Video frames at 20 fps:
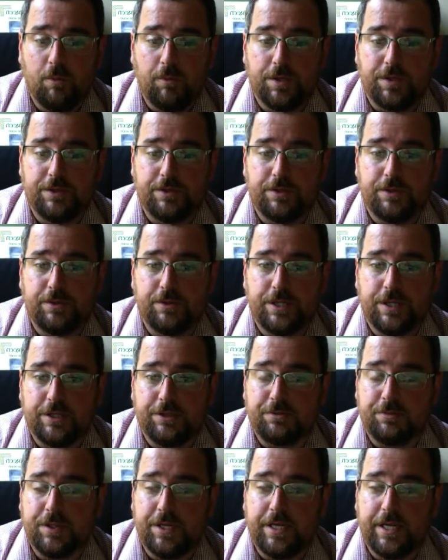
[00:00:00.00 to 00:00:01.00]
we do
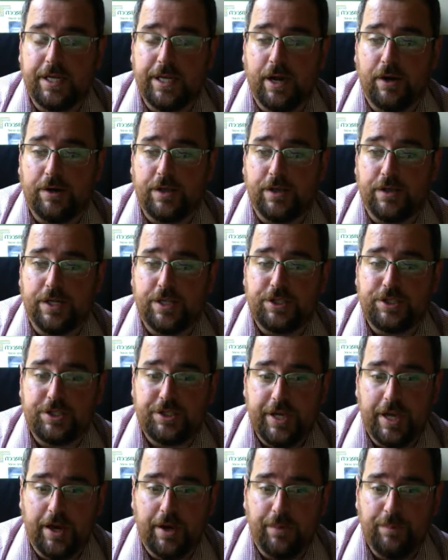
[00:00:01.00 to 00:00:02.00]
is we calculate
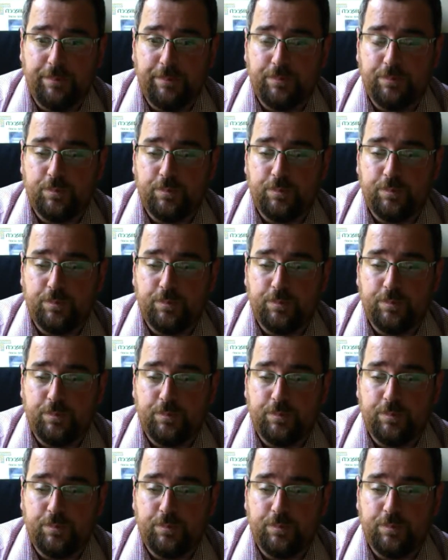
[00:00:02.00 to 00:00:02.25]
share,